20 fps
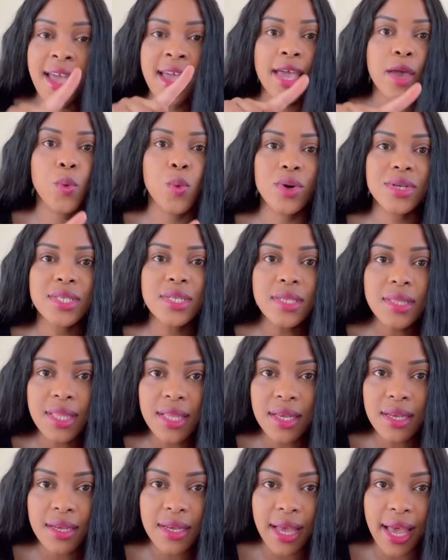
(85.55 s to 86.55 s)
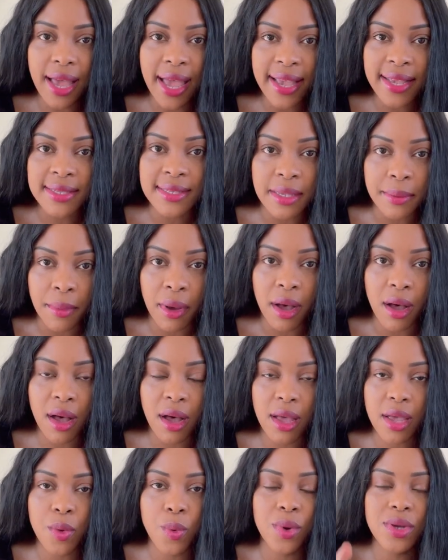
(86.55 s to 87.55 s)
It wasn't the eczema.
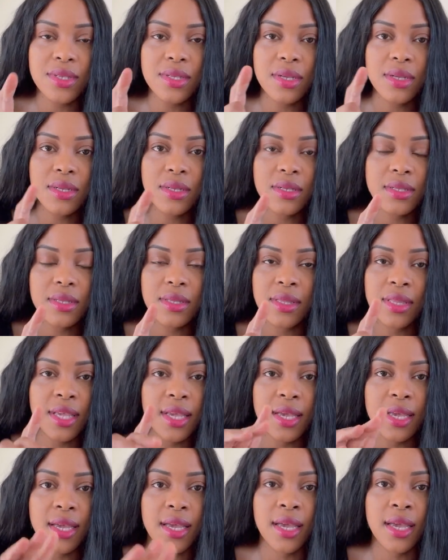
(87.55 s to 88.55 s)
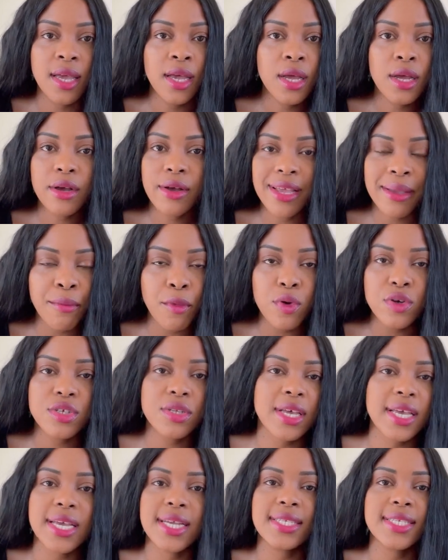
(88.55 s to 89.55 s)
It wasn't the
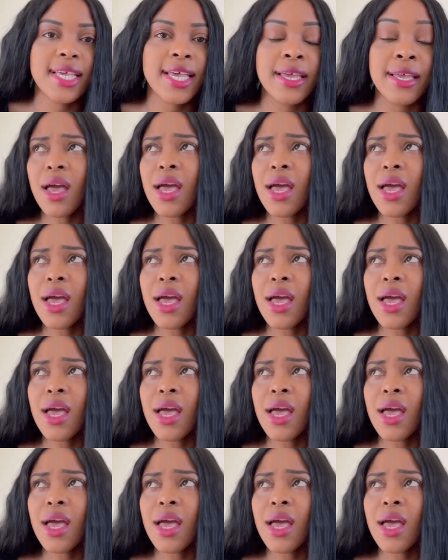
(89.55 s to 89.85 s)
emotional eating.